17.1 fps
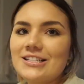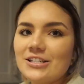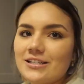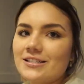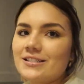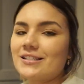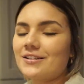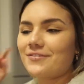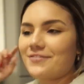
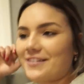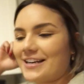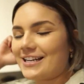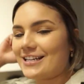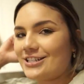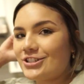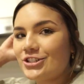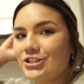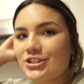just
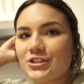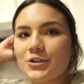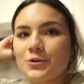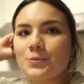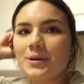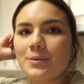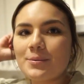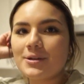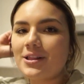finished
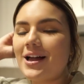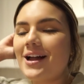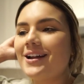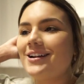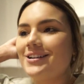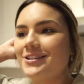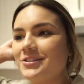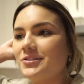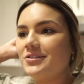We Were
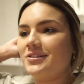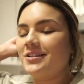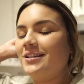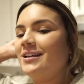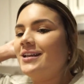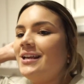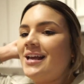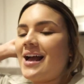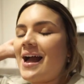Liars.
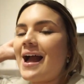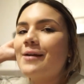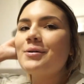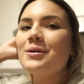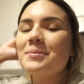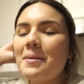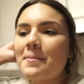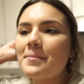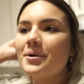I
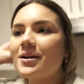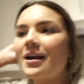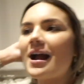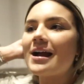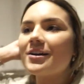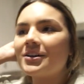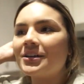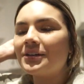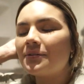
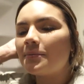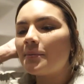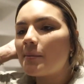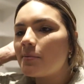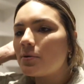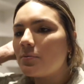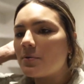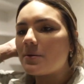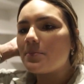couldn't
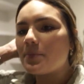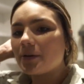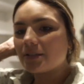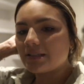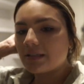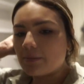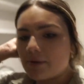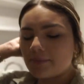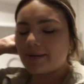remember what book
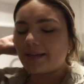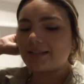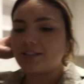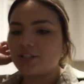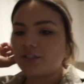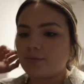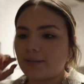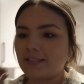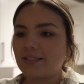someone
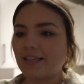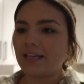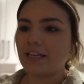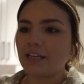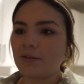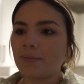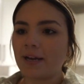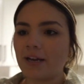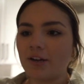messaged me saying
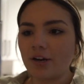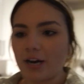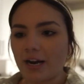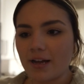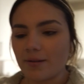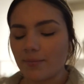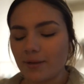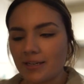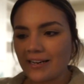you might
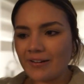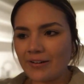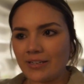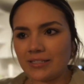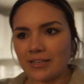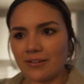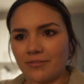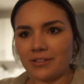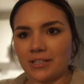cry, but now I
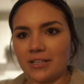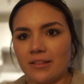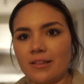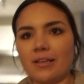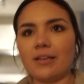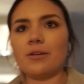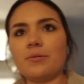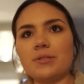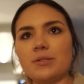definitely
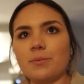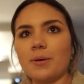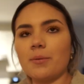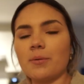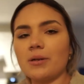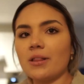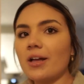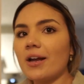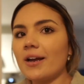think it was We
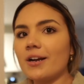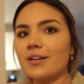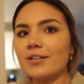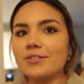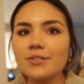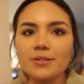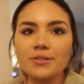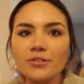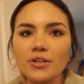Were
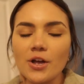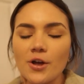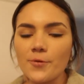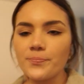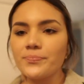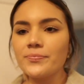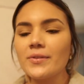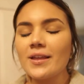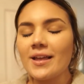Liars.
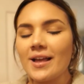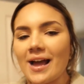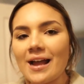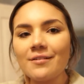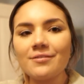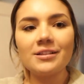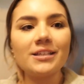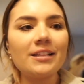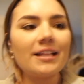So I
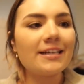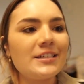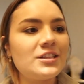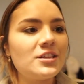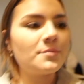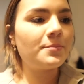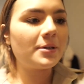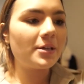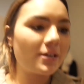really liked
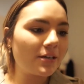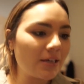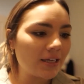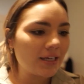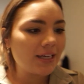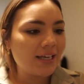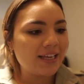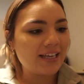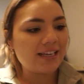the book.
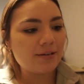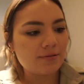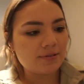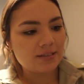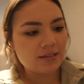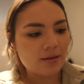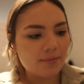It was